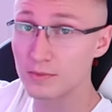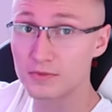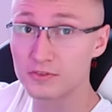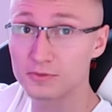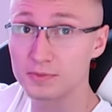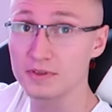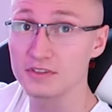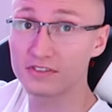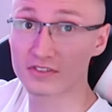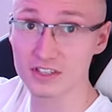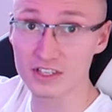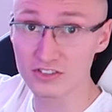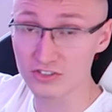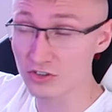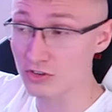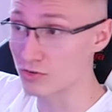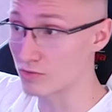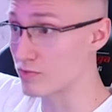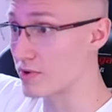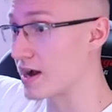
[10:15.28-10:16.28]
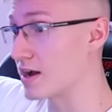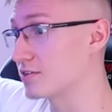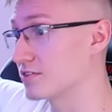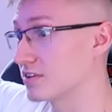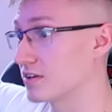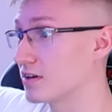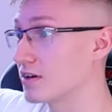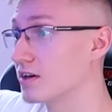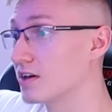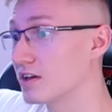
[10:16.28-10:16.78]
from this PC to the
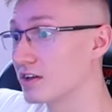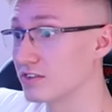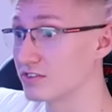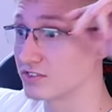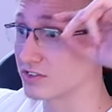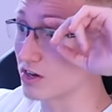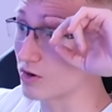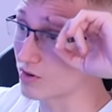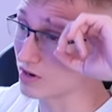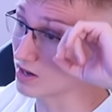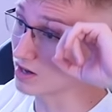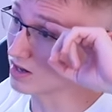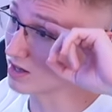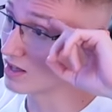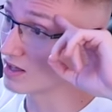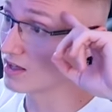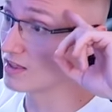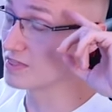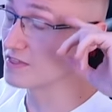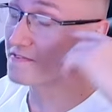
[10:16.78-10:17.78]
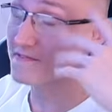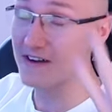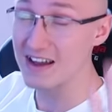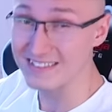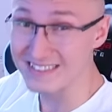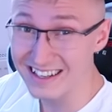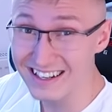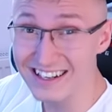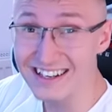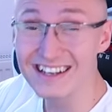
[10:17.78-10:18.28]
router. So the
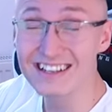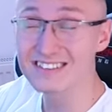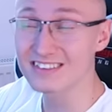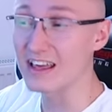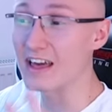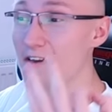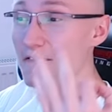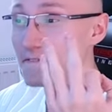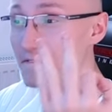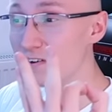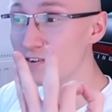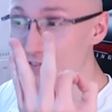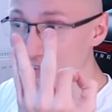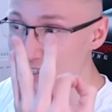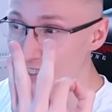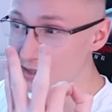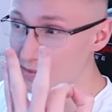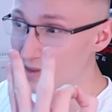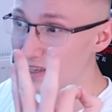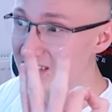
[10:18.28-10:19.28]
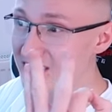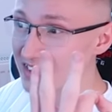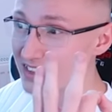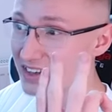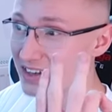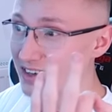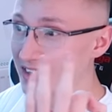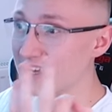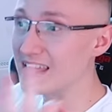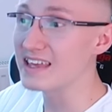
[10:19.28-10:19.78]
fact that it is a
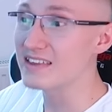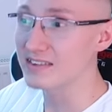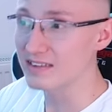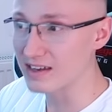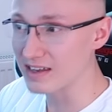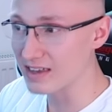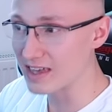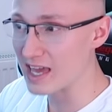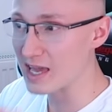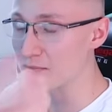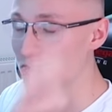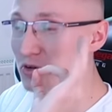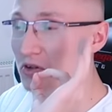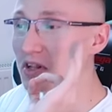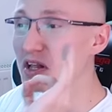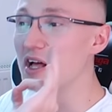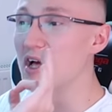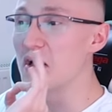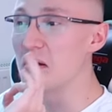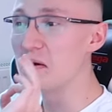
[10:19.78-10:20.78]
15-meter Ethernet cable